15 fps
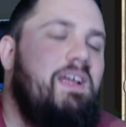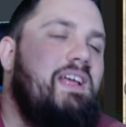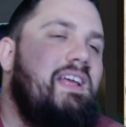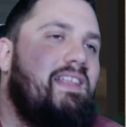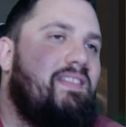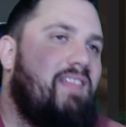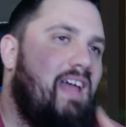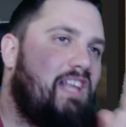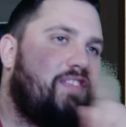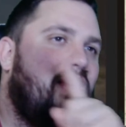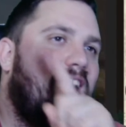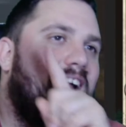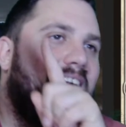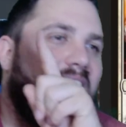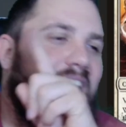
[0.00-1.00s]
Thanks for
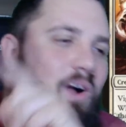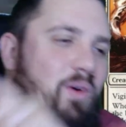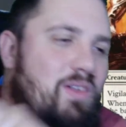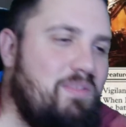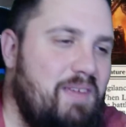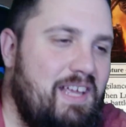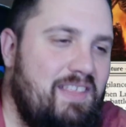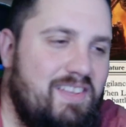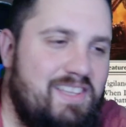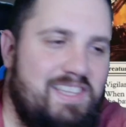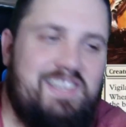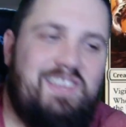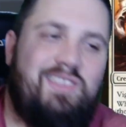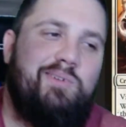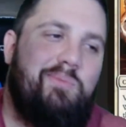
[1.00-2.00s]
hanging out with me. This
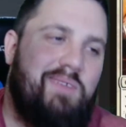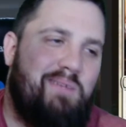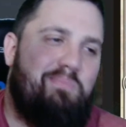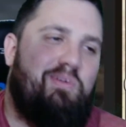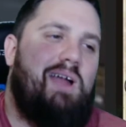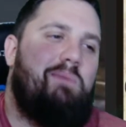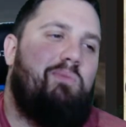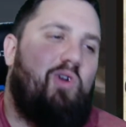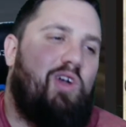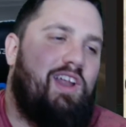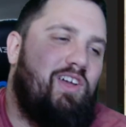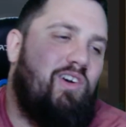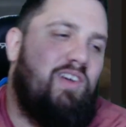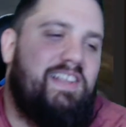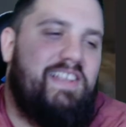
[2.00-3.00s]
is Luminate
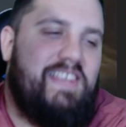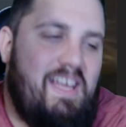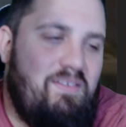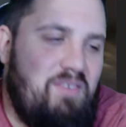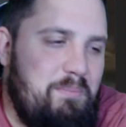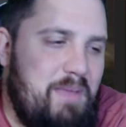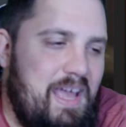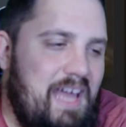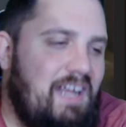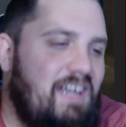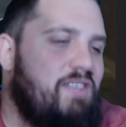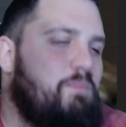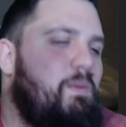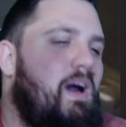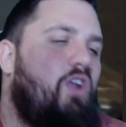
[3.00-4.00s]
Primordial. It's 7 mana.
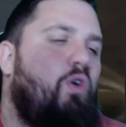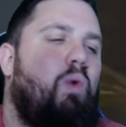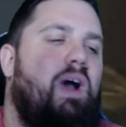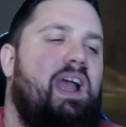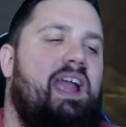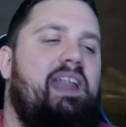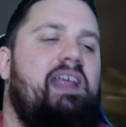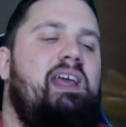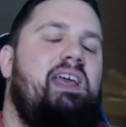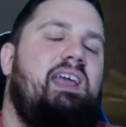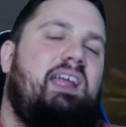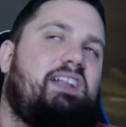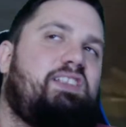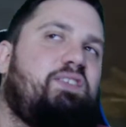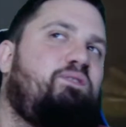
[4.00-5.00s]
It's mono white.
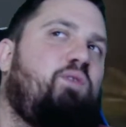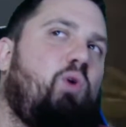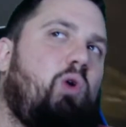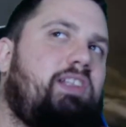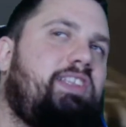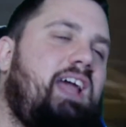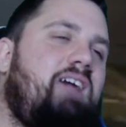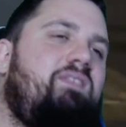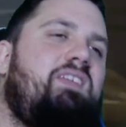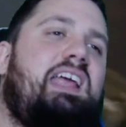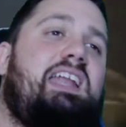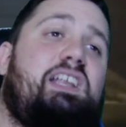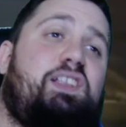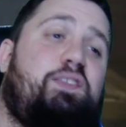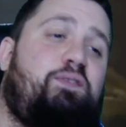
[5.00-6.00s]
It's a 4/7, and
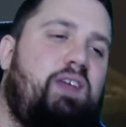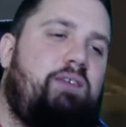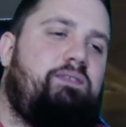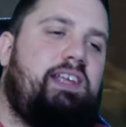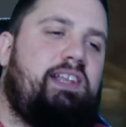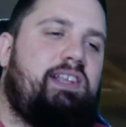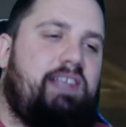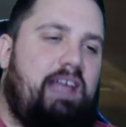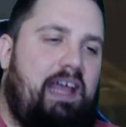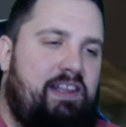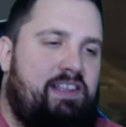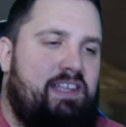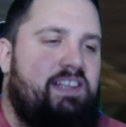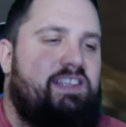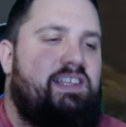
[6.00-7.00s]
it's 50 cents.
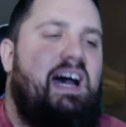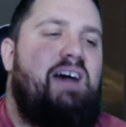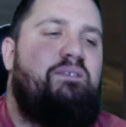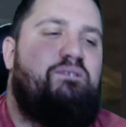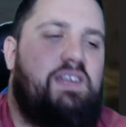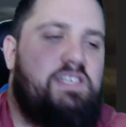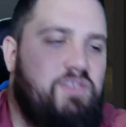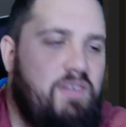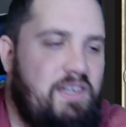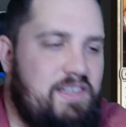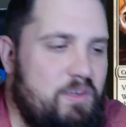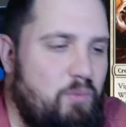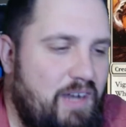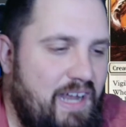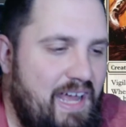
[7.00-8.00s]
It's got Vigilance,
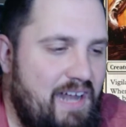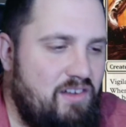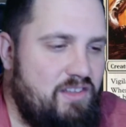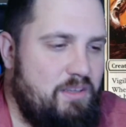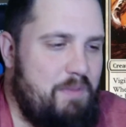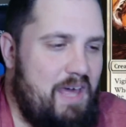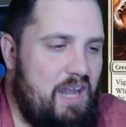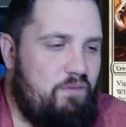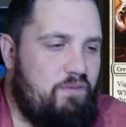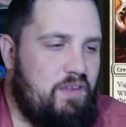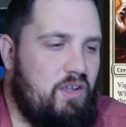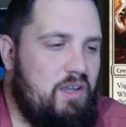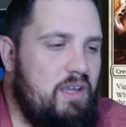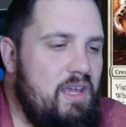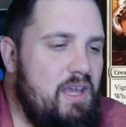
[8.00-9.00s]
and when it enters the
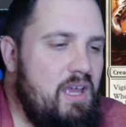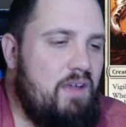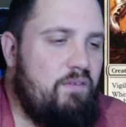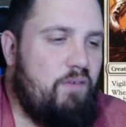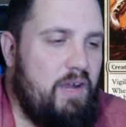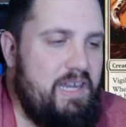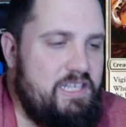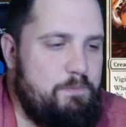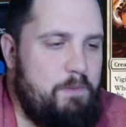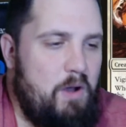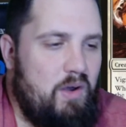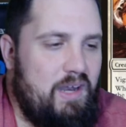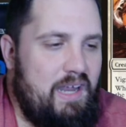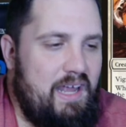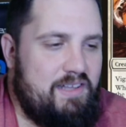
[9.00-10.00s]
battlefield, for each
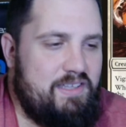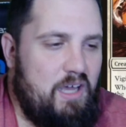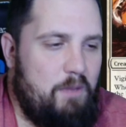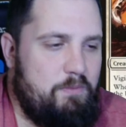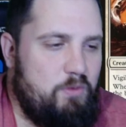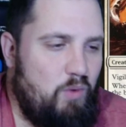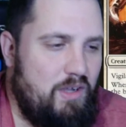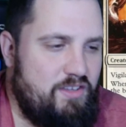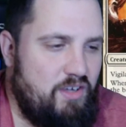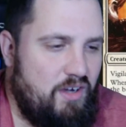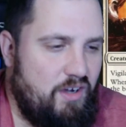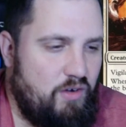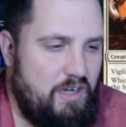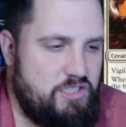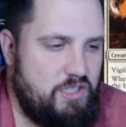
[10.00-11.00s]
opponent, exile up to one target
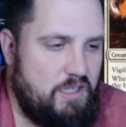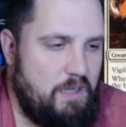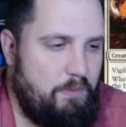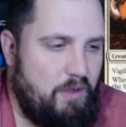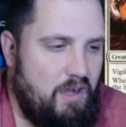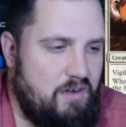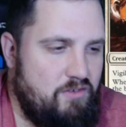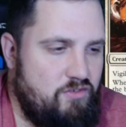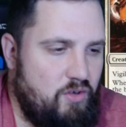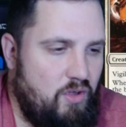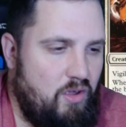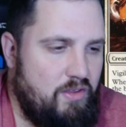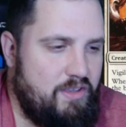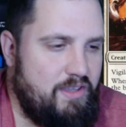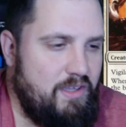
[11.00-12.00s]
creature that player controls,